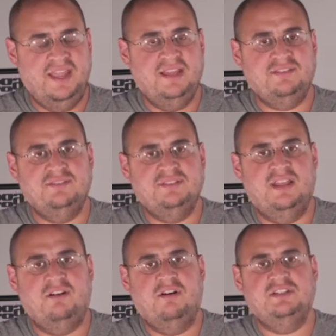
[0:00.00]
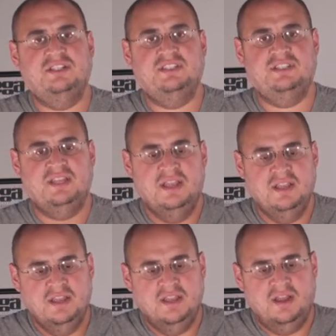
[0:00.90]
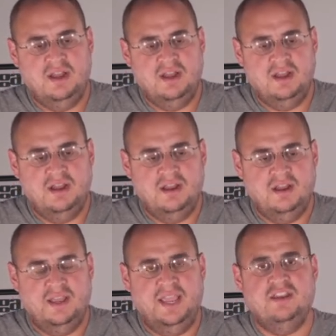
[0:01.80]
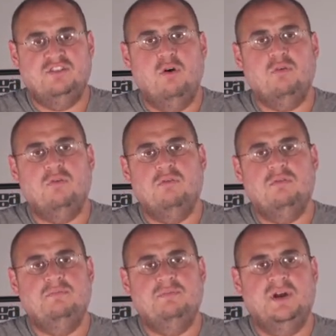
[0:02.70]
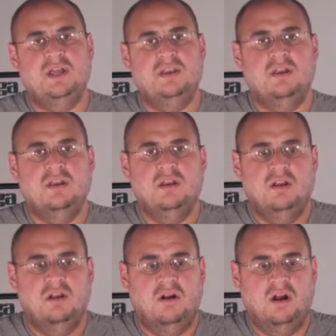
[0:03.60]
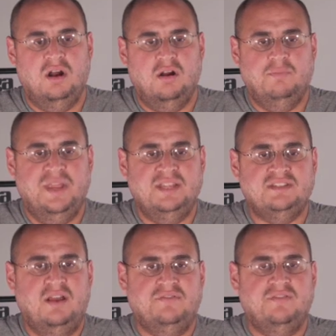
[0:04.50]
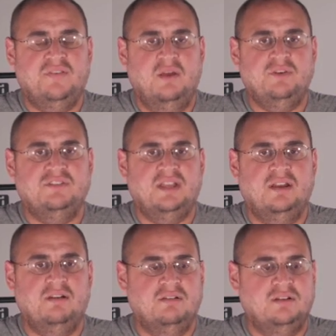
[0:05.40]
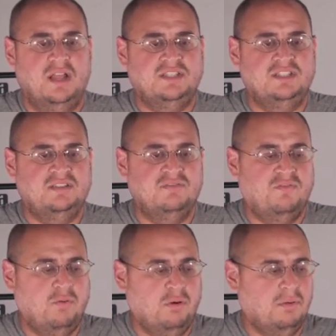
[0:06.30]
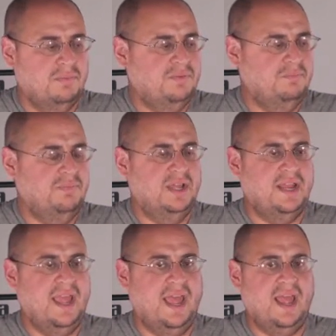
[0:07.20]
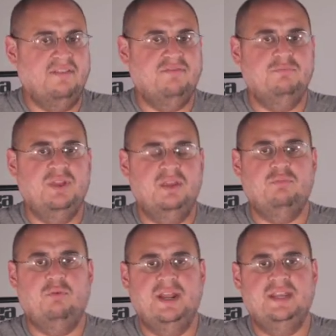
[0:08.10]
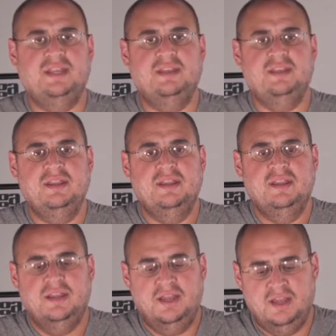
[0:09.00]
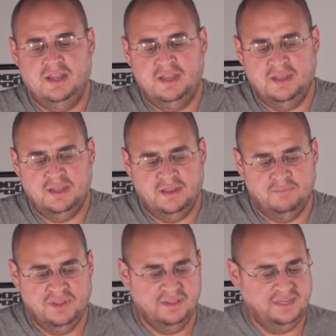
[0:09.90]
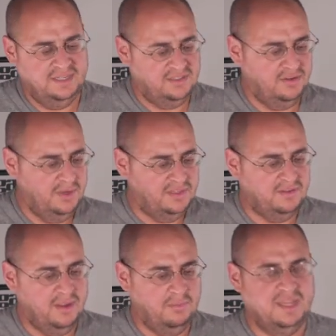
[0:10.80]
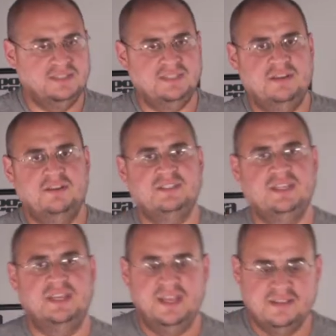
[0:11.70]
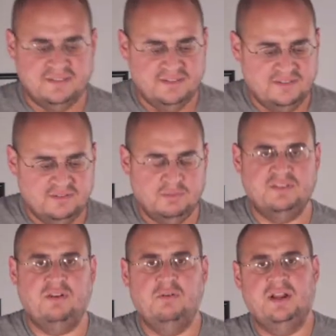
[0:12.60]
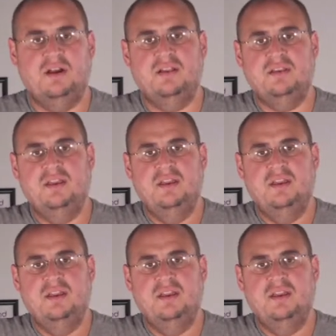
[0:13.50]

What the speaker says: answers that aren't just anecdotal, but are based off of numbers that are not just informed, but have pinpointed abilities to it, so that we can sit here and say, yes, this is what's going on.